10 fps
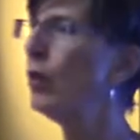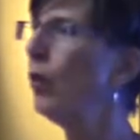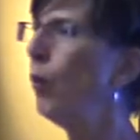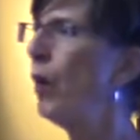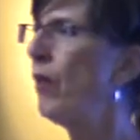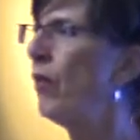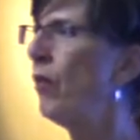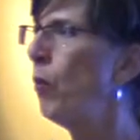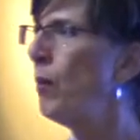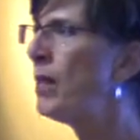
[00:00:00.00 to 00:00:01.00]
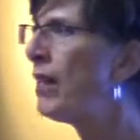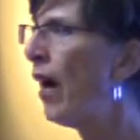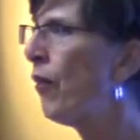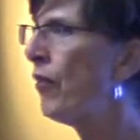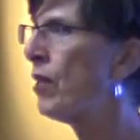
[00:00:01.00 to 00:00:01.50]
When the Women's
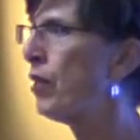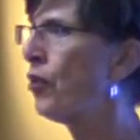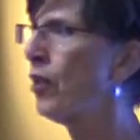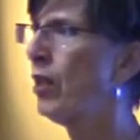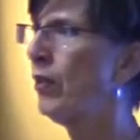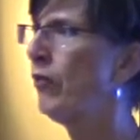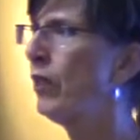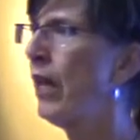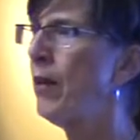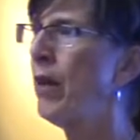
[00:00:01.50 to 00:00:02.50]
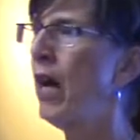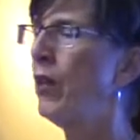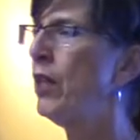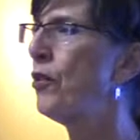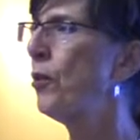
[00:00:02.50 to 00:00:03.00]
Health Initiative came out
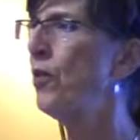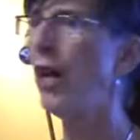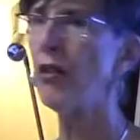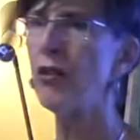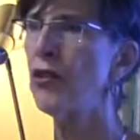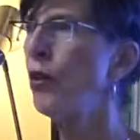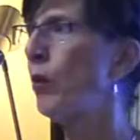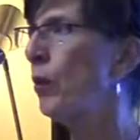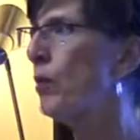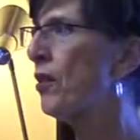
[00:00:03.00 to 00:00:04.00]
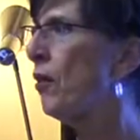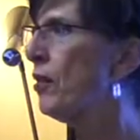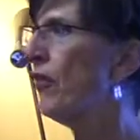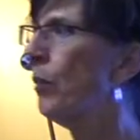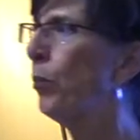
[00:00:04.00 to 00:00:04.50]
in 2002, when the results
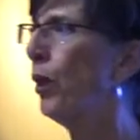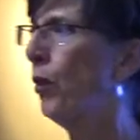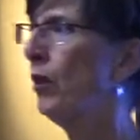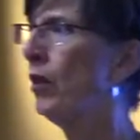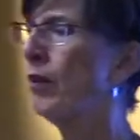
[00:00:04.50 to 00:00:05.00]
of it broke,